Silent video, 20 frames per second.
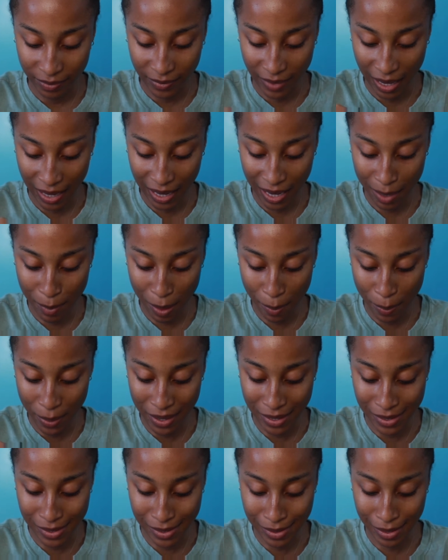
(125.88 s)
I like my
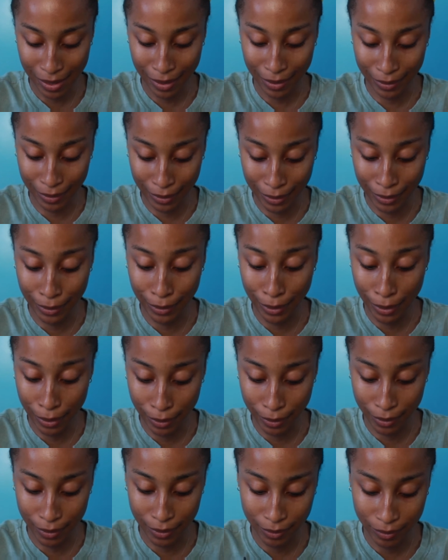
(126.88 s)
paste like
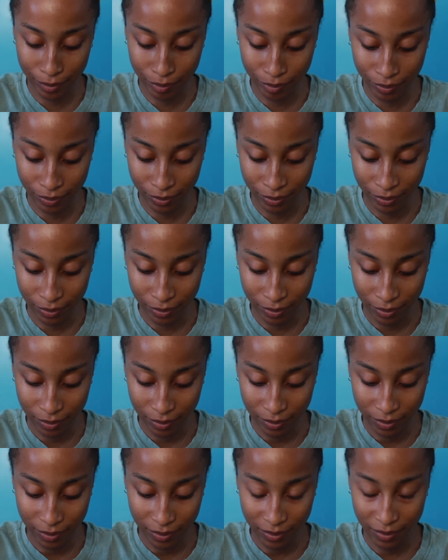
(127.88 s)
thick.
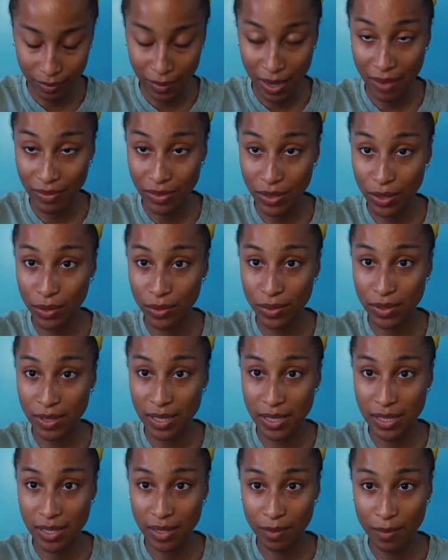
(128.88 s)
I have to go
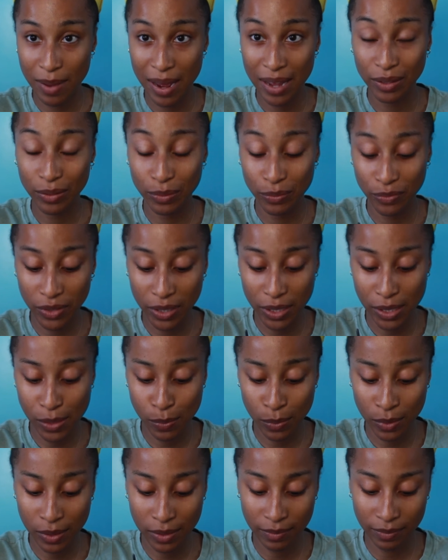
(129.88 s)
into the bathroom for this
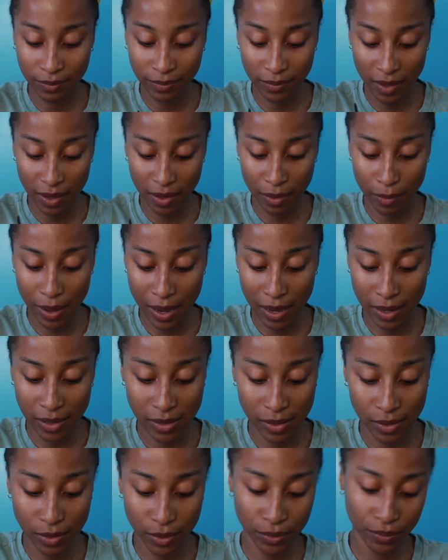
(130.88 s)
one,
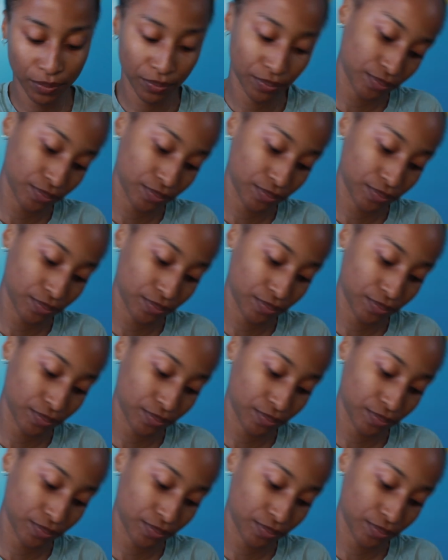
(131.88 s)
otherwise, you know.